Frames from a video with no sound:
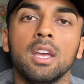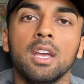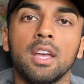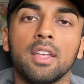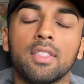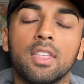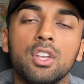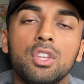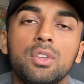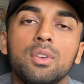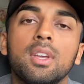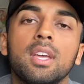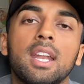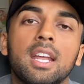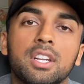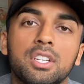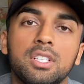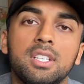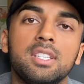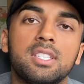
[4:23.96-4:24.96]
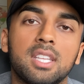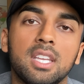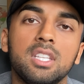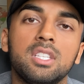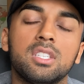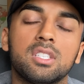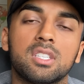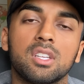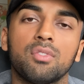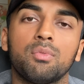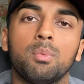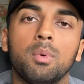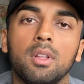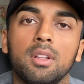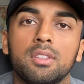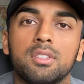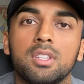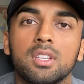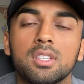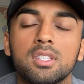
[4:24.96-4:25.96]
then you can actually say to yourself, well,
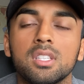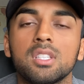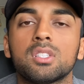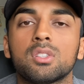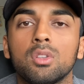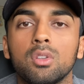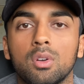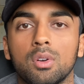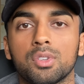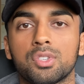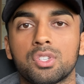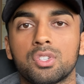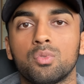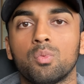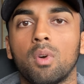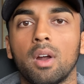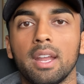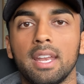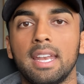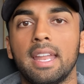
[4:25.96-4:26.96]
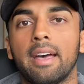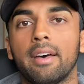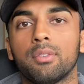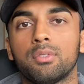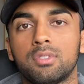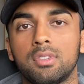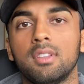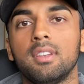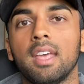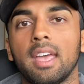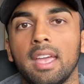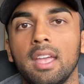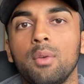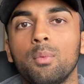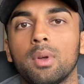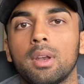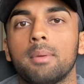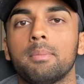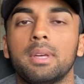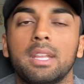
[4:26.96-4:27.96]
does this loss right now, today,
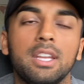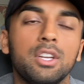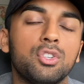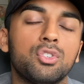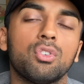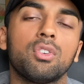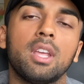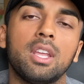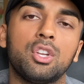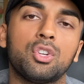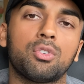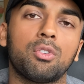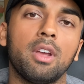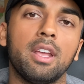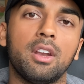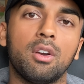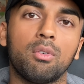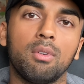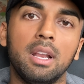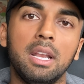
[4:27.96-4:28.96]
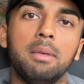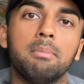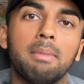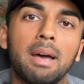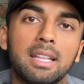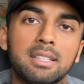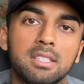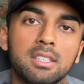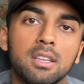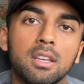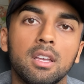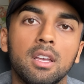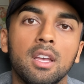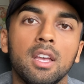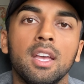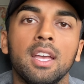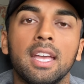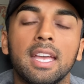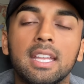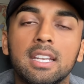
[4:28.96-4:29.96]
when I'm an intraday trader, really matter?
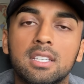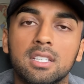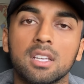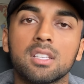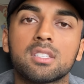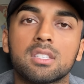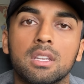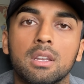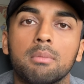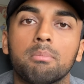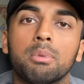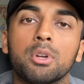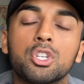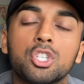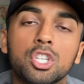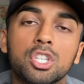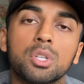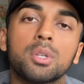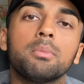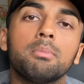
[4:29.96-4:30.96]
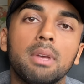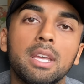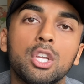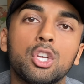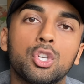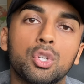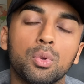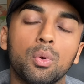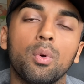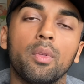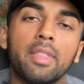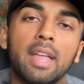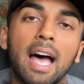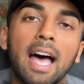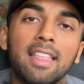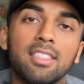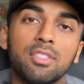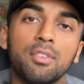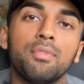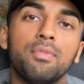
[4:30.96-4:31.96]
It doesn't, but just to make sure that
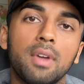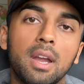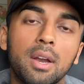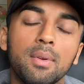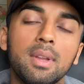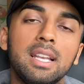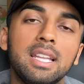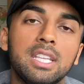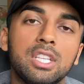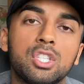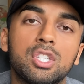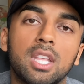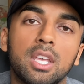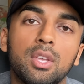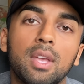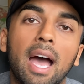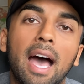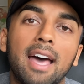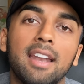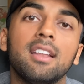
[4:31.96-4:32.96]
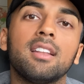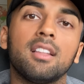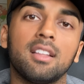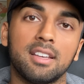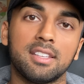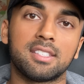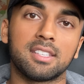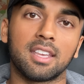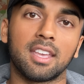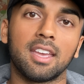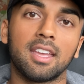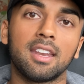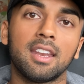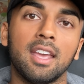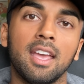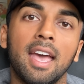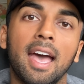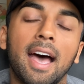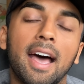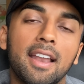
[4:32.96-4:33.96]
at the very least that you're analyzing
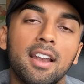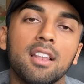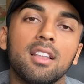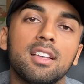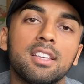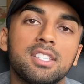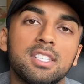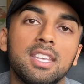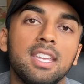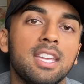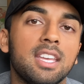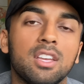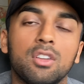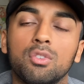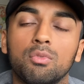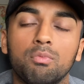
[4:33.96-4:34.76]
it